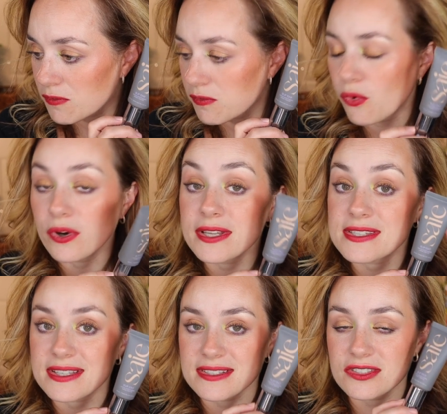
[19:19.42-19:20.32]

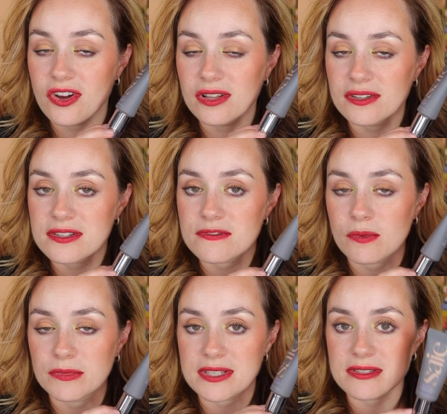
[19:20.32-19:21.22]
$46
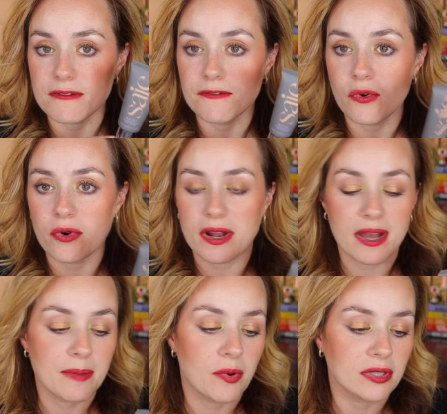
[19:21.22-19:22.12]
from the Sephora.
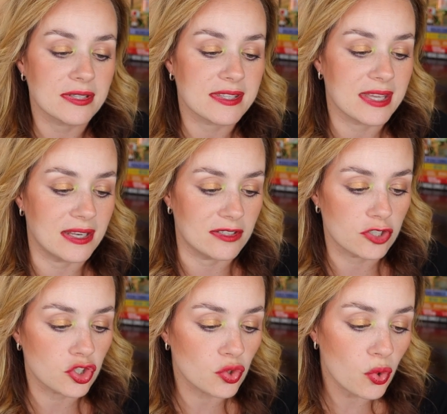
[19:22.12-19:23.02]
I bought this in
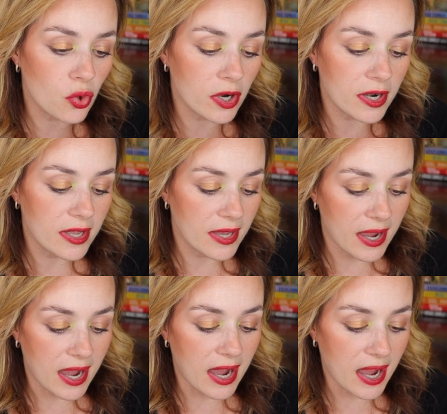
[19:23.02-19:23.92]
store.
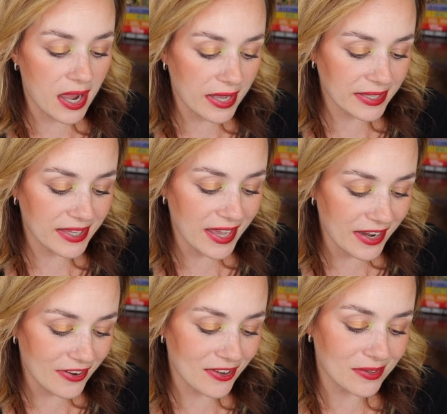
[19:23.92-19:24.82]
I
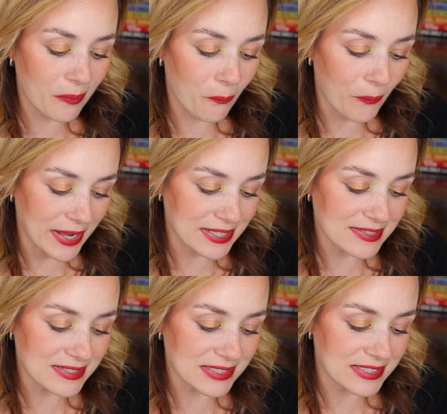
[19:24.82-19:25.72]
cannot wait. This
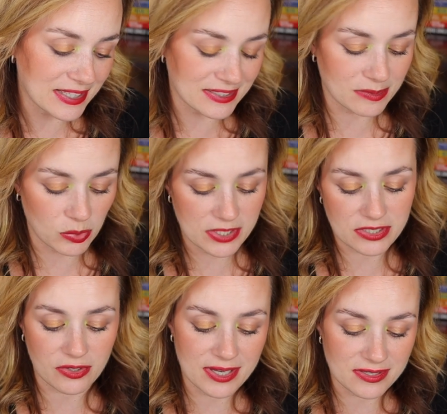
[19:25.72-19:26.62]
is a tinted
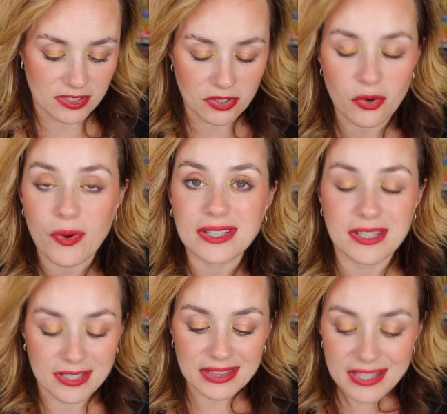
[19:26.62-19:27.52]
moisturizer. You know what?
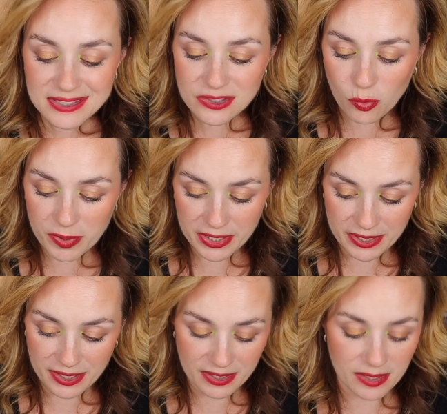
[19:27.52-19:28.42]
Let's open it
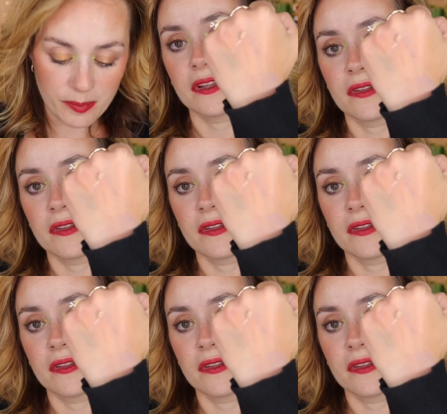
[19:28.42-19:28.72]
up.